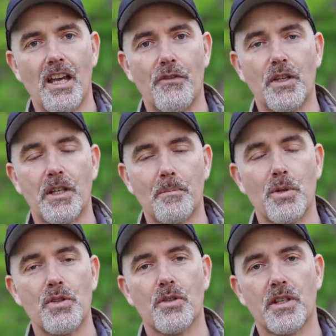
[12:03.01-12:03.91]
If you
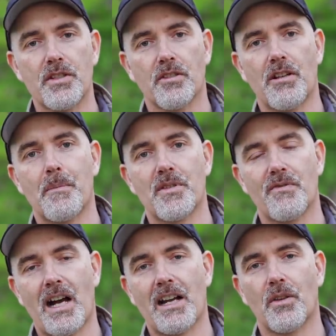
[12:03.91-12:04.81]
push your histogram as
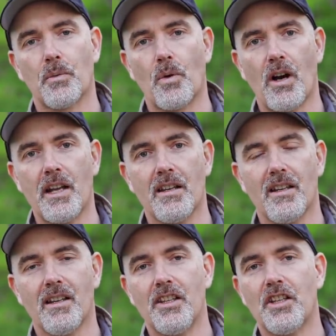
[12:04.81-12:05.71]
far to the right,
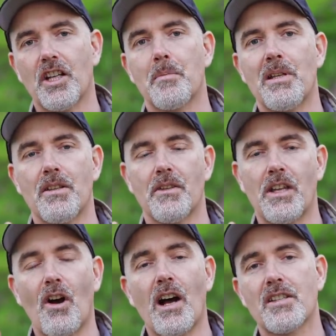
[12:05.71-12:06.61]
you're going to be,
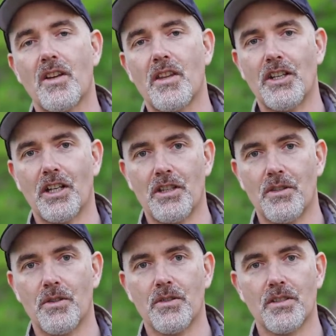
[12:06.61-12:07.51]
the ISO that you're going to
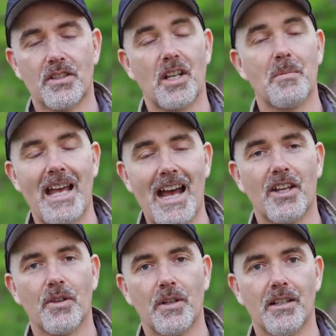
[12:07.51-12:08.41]
use is going to be
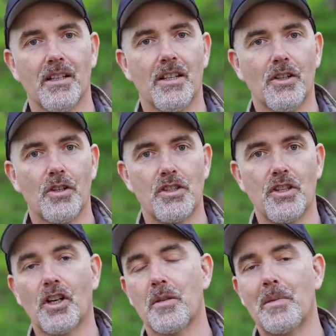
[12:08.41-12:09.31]
accurate, because you're
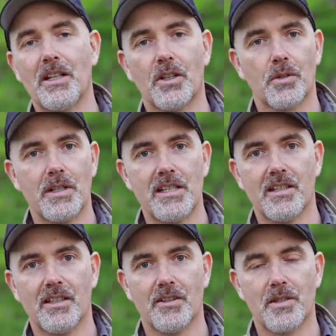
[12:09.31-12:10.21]
not going to be
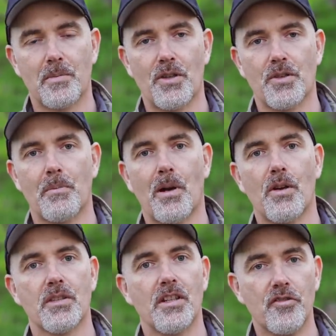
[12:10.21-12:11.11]
increasing your exposure in
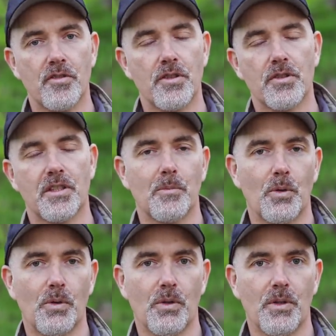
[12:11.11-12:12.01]
post and introducing
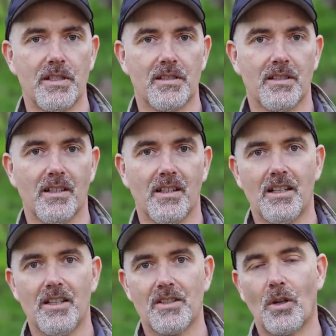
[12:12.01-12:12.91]
more noise.
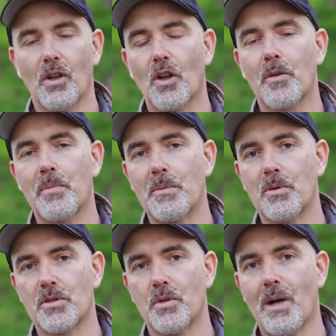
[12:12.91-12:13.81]
So a lot of
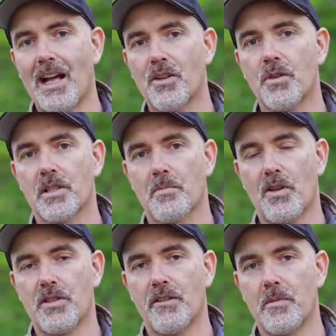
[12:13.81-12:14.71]
people do
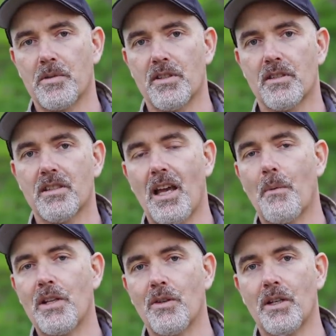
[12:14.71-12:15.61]
underexpose their images,
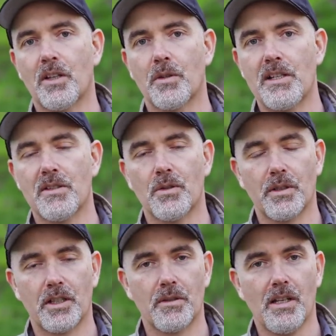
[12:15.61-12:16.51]
and when you increase it
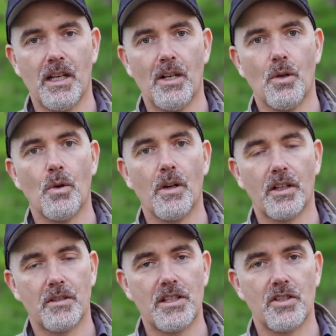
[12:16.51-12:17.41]
or
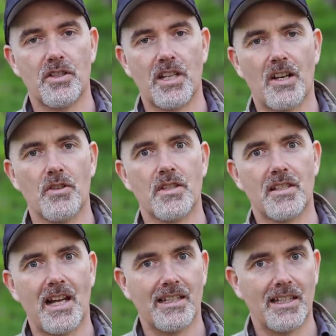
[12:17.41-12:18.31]
increase the shadows, you
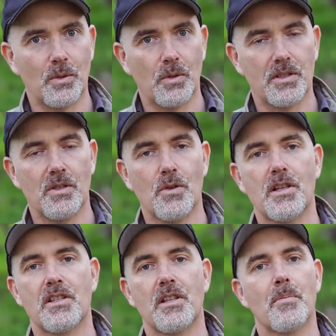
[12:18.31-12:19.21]
start to get all this
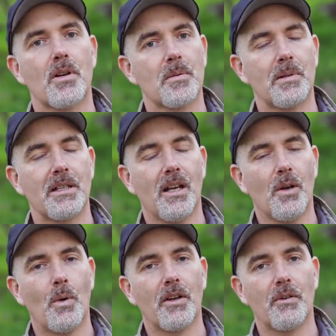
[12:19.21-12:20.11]
noise and you're possibly
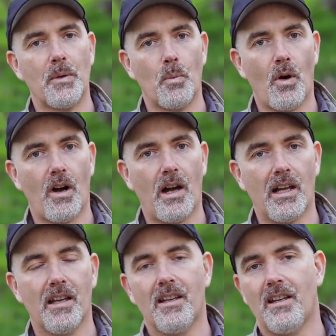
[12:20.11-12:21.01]
wondering why.
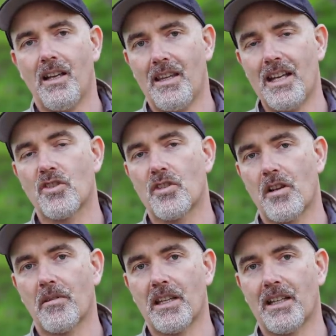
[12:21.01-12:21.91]
And that's
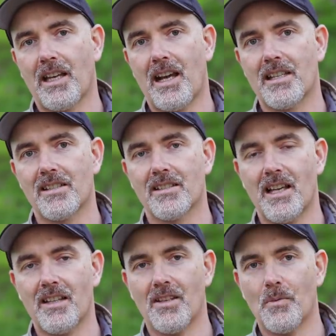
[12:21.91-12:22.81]
generally the case, is
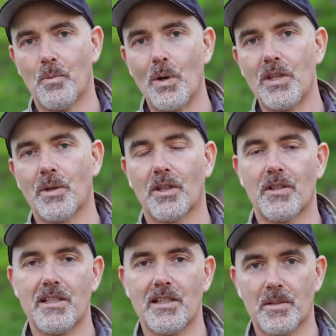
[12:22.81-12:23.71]
that when you
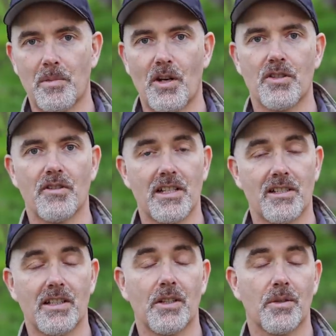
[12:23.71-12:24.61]
increase the exposure, you're
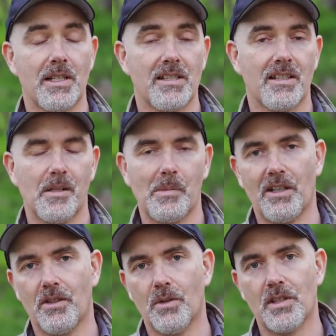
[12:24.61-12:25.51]
actually increasing the
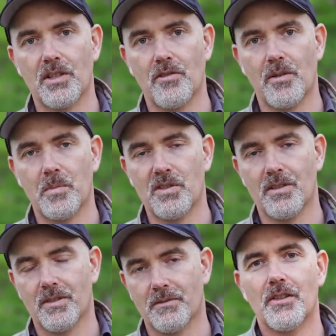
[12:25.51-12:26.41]
amount of noise in your
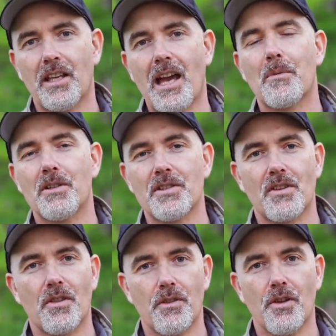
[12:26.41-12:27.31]
images. Your camera is
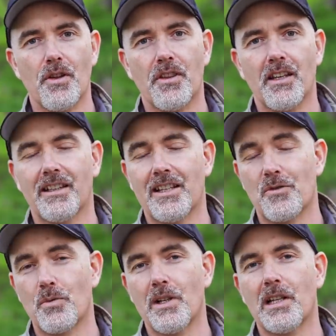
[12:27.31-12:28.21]
the third thing
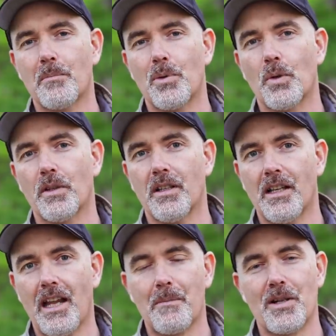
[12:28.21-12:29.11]
that's really important
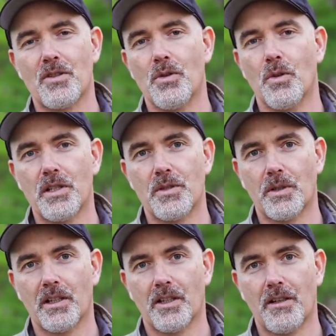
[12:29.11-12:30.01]
in how much noise you're
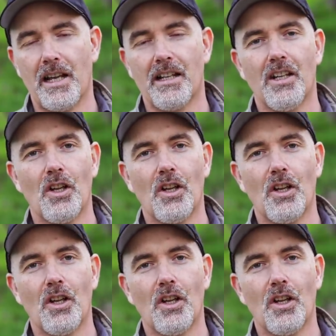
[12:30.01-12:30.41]
going to create.